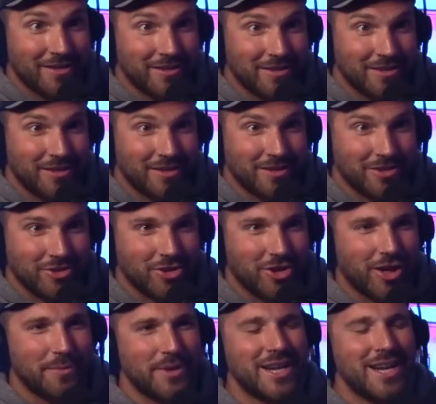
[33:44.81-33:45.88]
Okay. You know
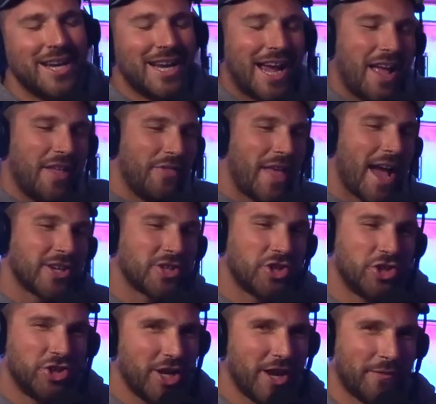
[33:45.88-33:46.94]
what I mean? Yeah. And that
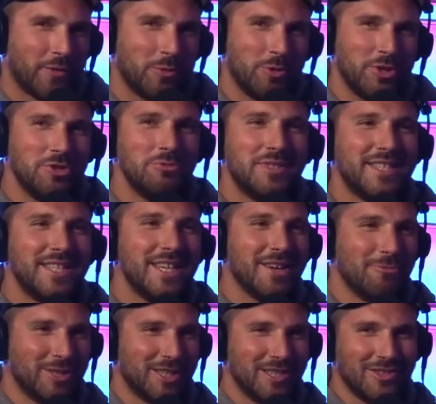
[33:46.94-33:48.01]
shift, when you see
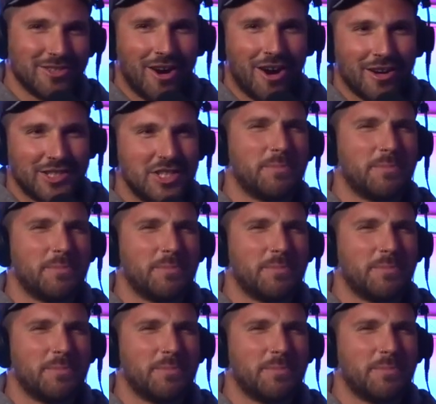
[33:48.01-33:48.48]
it with these dogs,